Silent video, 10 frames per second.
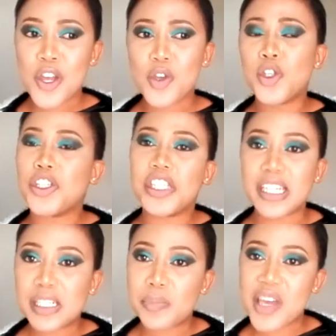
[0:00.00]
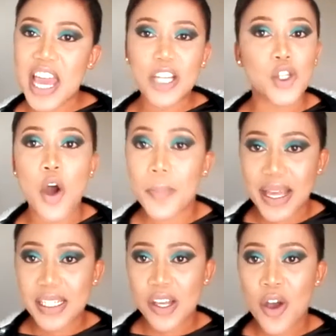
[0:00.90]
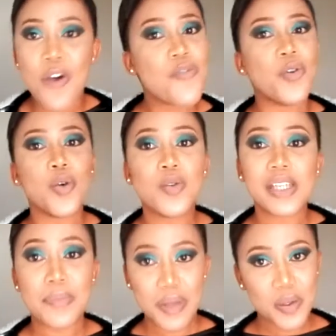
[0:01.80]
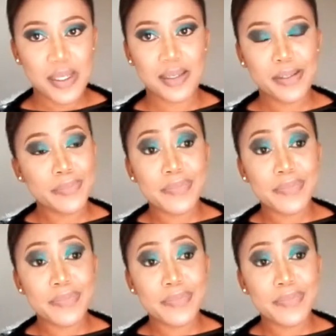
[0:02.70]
you should just be a doormat for those abuses.